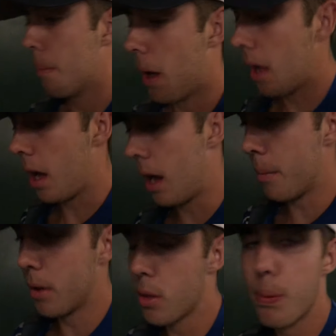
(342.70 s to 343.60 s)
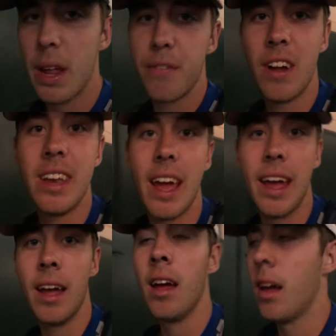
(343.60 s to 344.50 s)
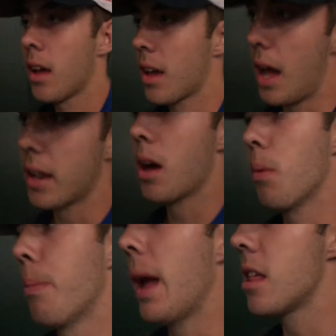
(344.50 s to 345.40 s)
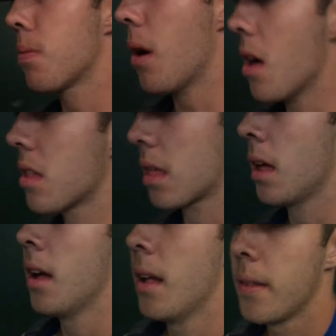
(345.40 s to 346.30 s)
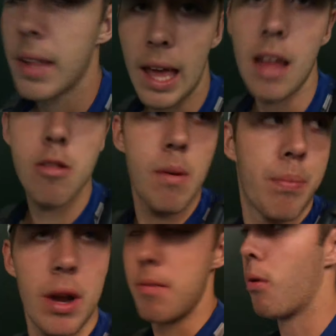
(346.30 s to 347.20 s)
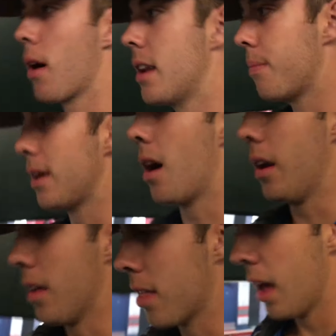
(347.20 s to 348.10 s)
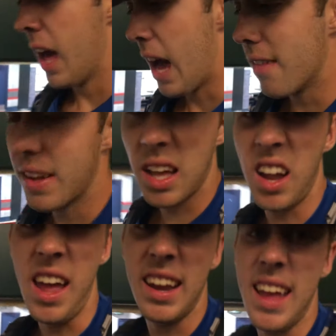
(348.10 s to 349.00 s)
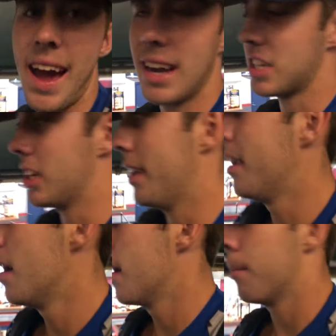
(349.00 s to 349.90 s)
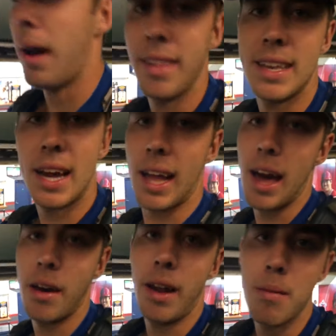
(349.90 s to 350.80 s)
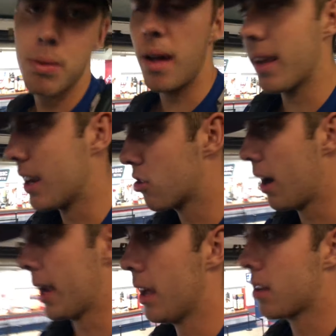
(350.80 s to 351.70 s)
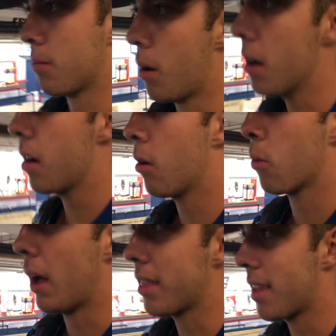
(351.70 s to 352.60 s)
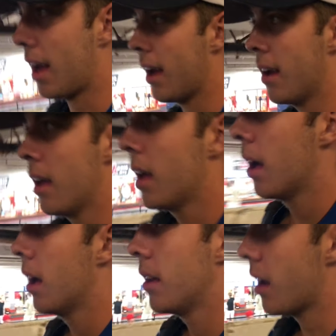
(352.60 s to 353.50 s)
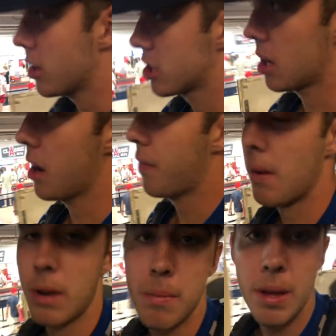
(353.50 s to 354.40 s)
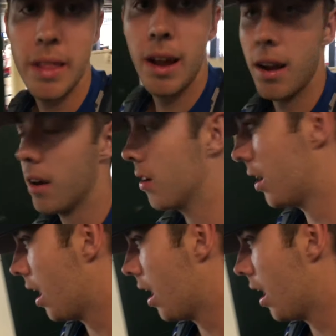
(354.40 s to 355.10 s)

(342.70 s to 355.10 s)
But it was a pretty fun day. Caught a couple baseballs. The game's been pretty boring, to be honest. Haven't got any action by the dugout. I'm probably going to try again tomorrow or Wednesday. Not sure if I'm going to be there or